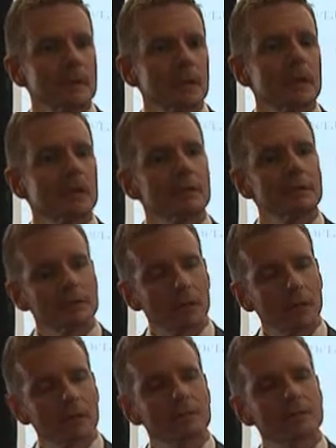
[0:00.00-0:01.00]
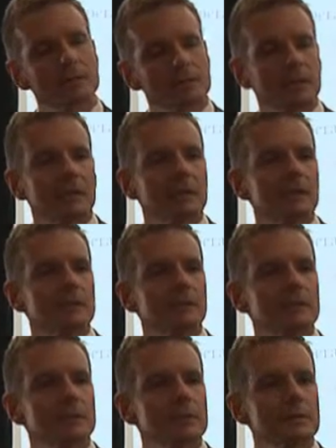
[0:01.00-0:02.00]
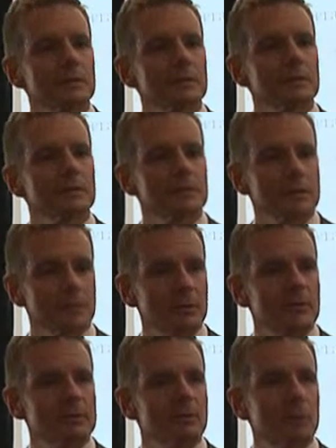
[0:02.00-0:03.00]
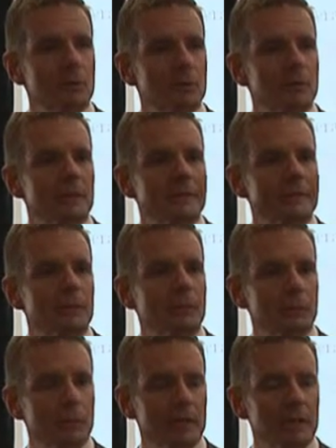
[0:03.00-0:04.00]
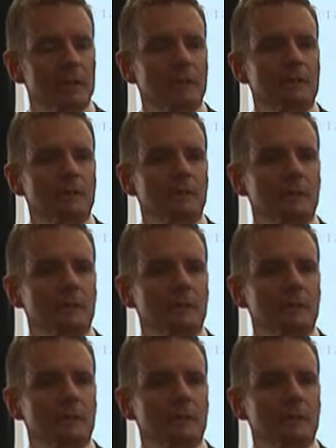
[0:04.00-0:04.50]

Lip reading: And the toddler sustained serious and permanent brain damage.